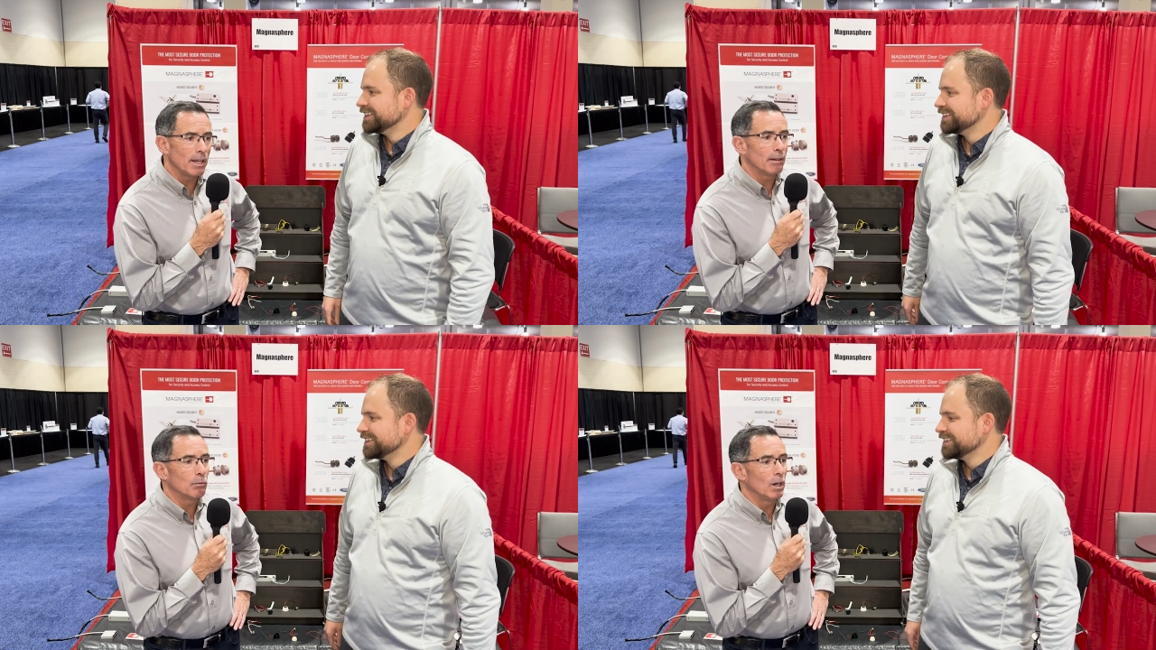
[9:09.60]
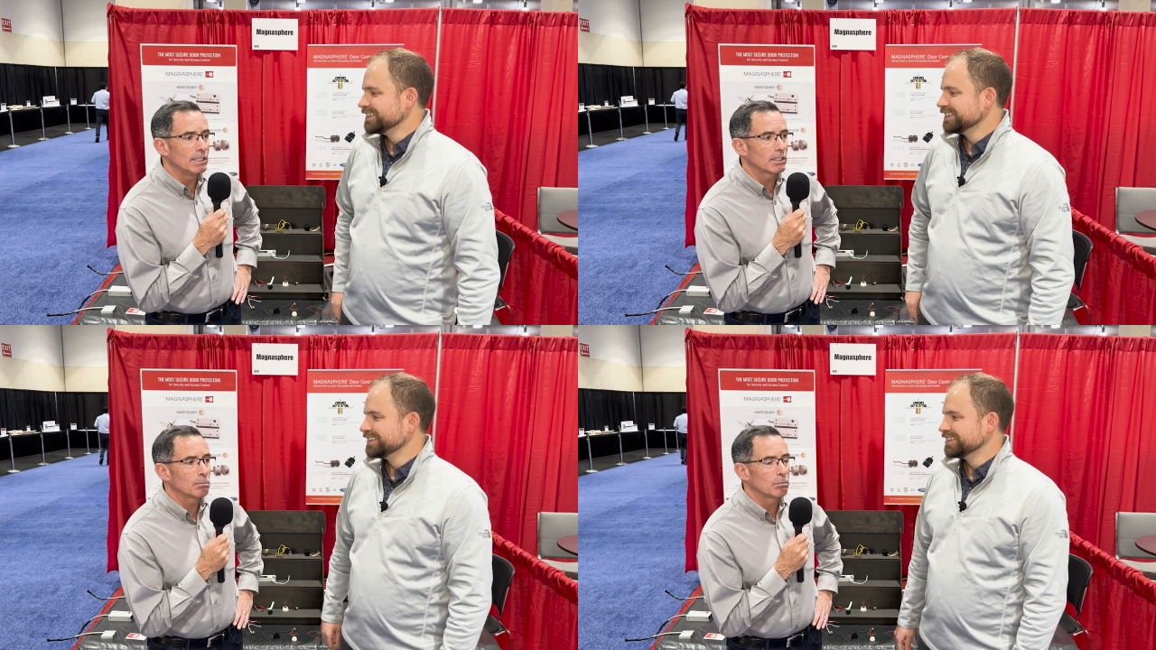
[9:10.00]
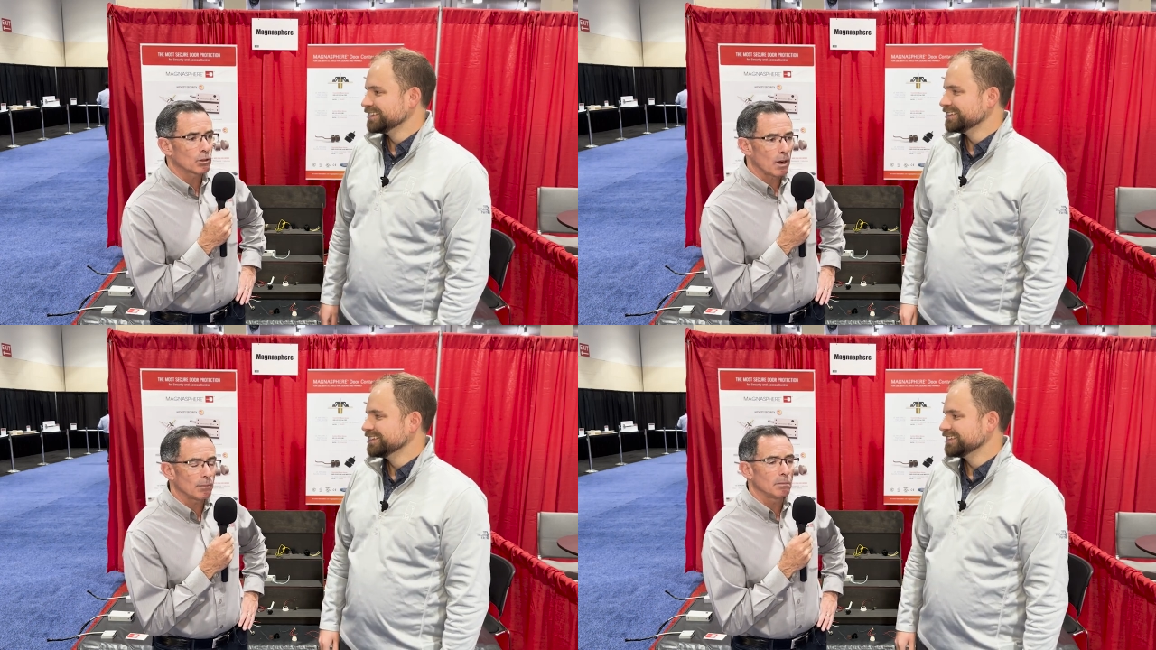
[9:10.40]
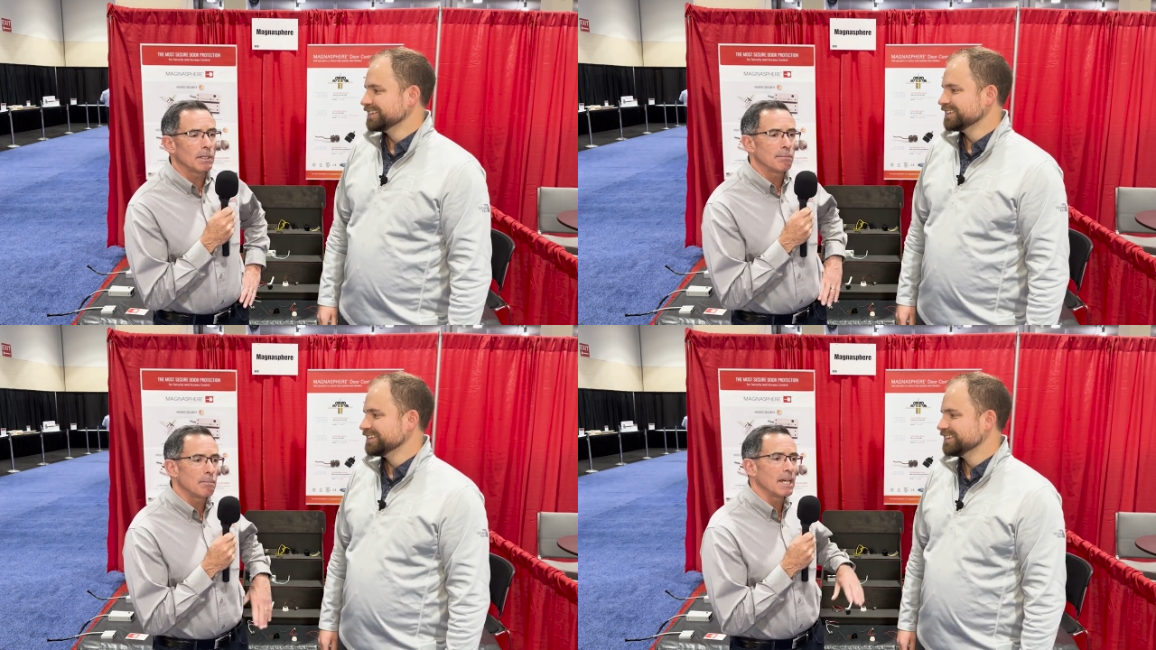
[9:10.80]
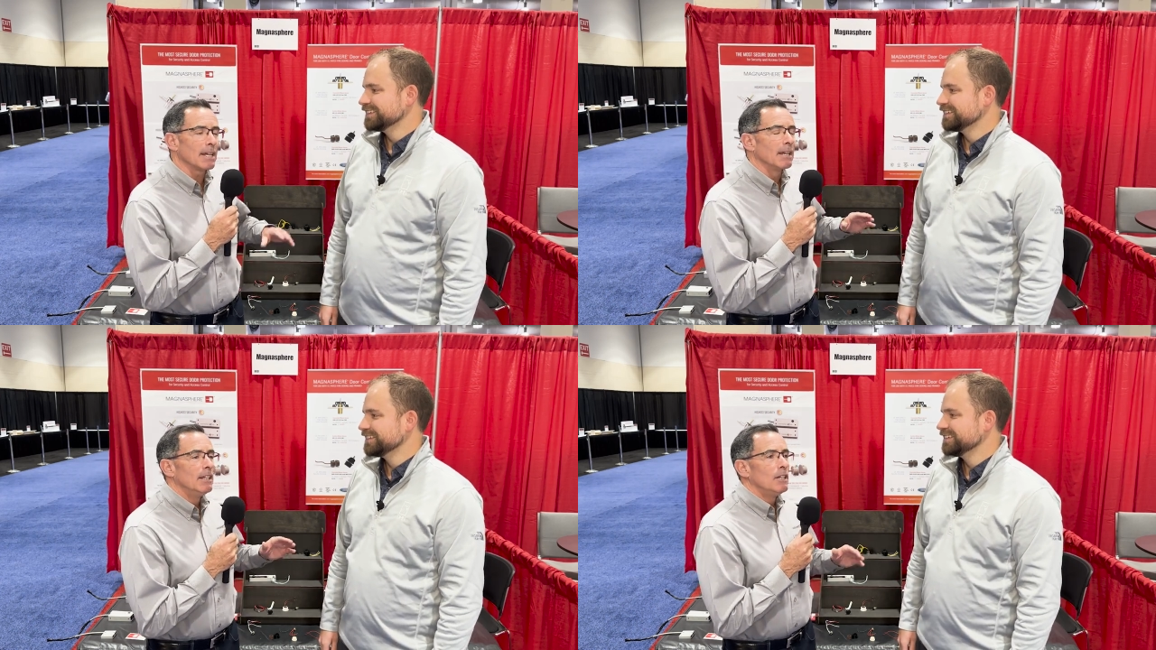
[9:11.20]
Speaker 1: it was probably
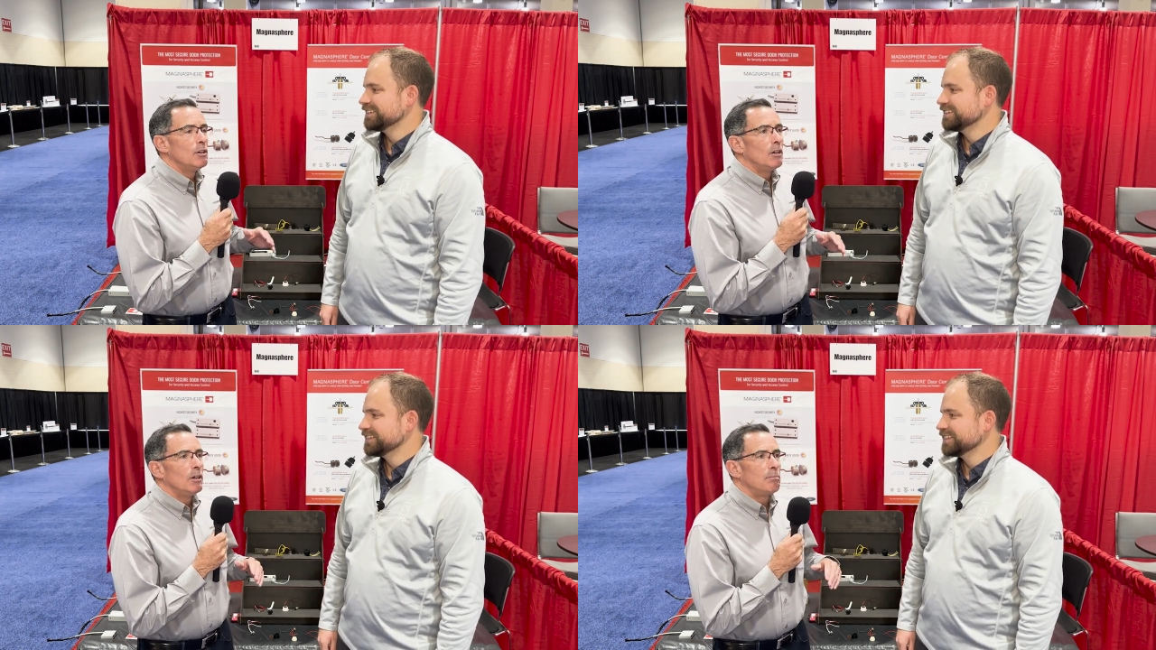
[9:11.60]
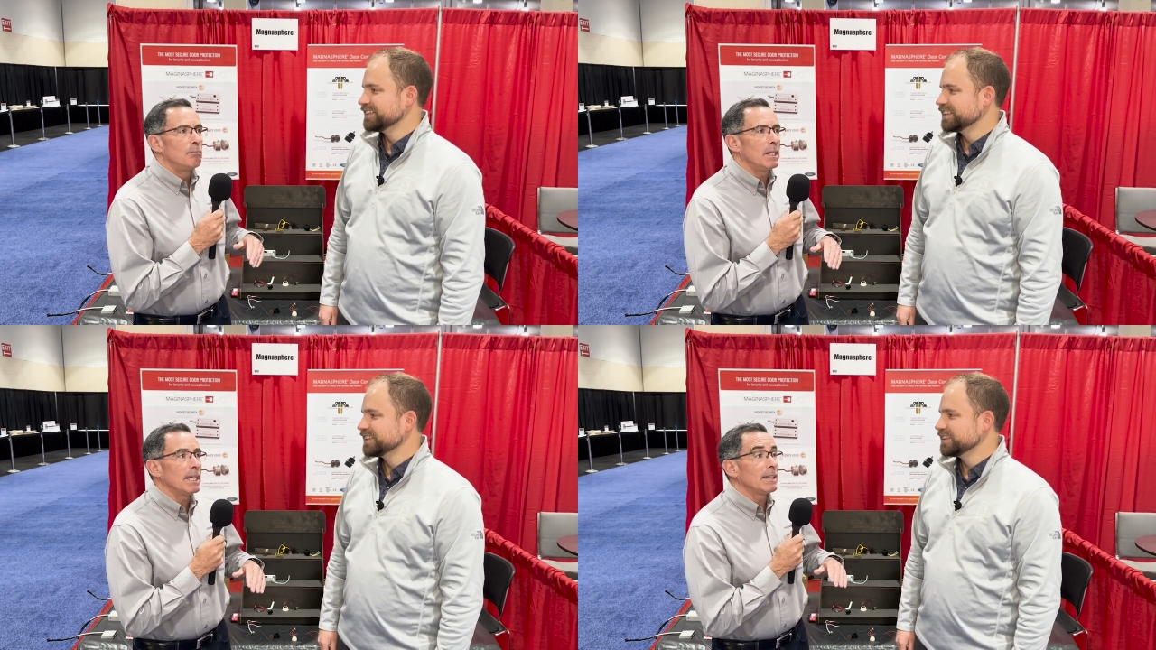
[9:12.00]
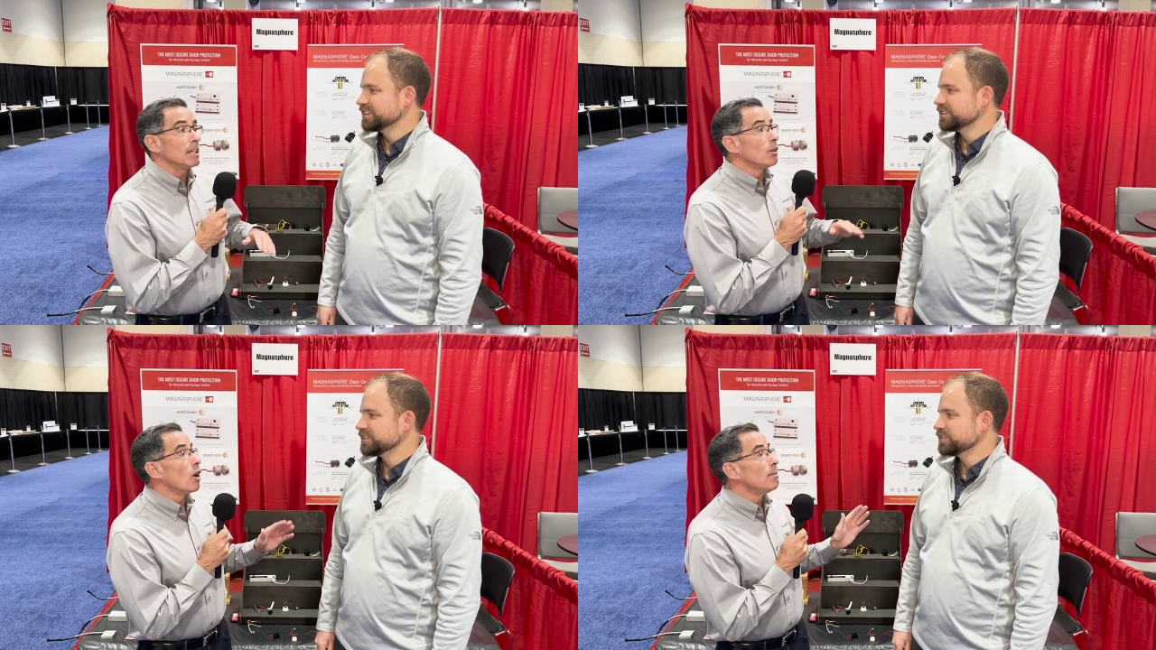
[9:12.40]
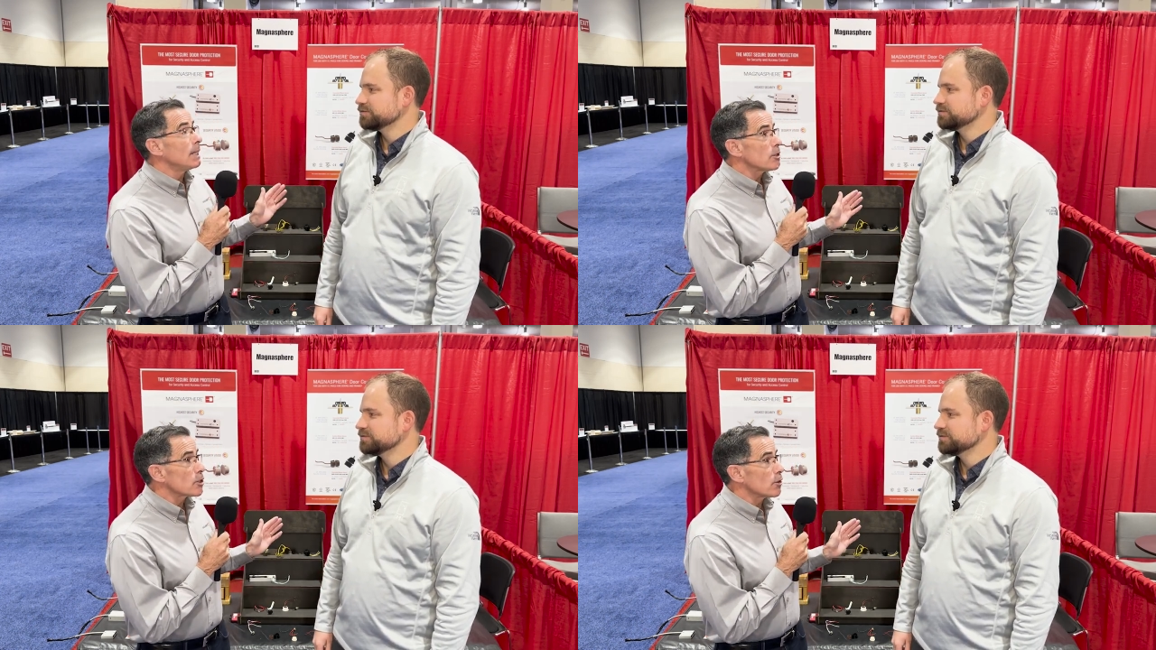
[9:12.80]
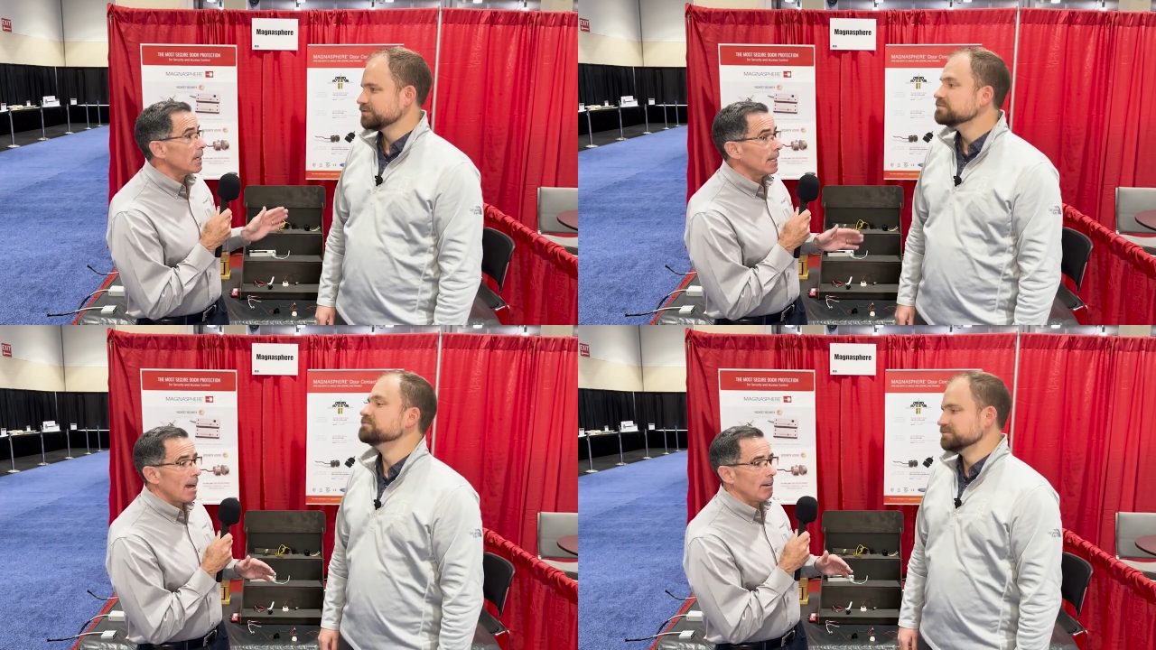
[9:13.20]
being being in the alarm industry and mm -hmm.